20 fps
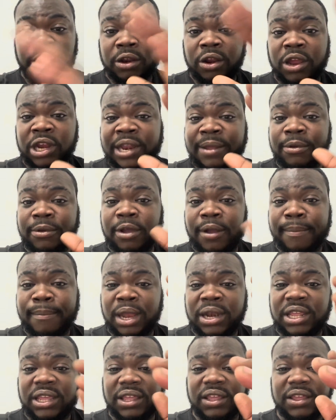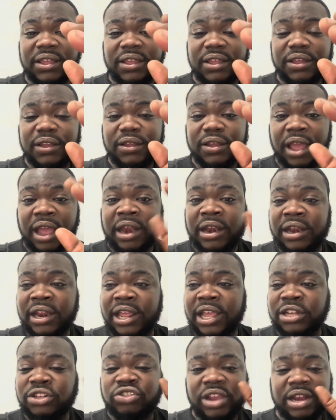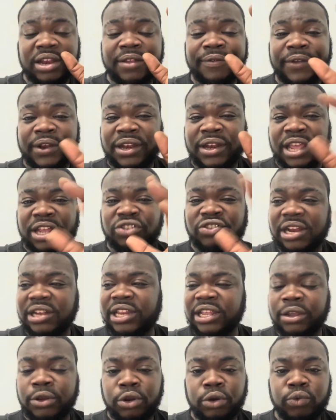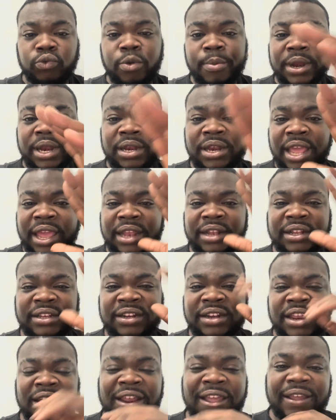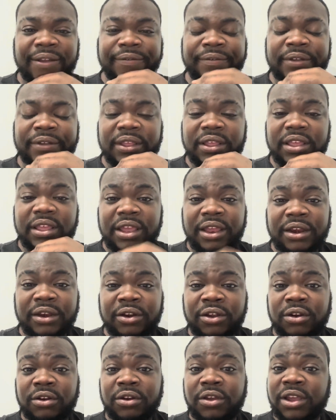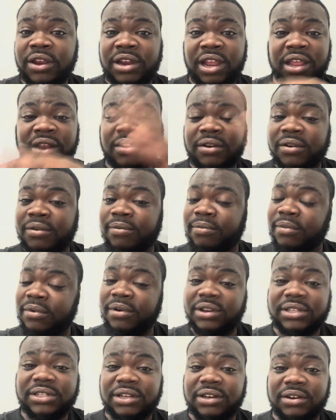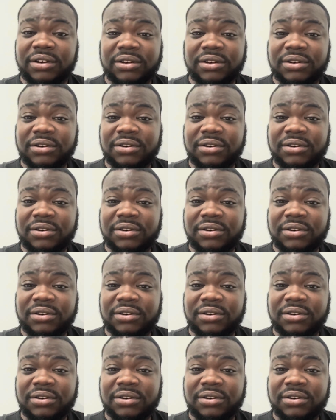lot of them got money and they think they're attracting good women and that into their life. Not knowing that, listen,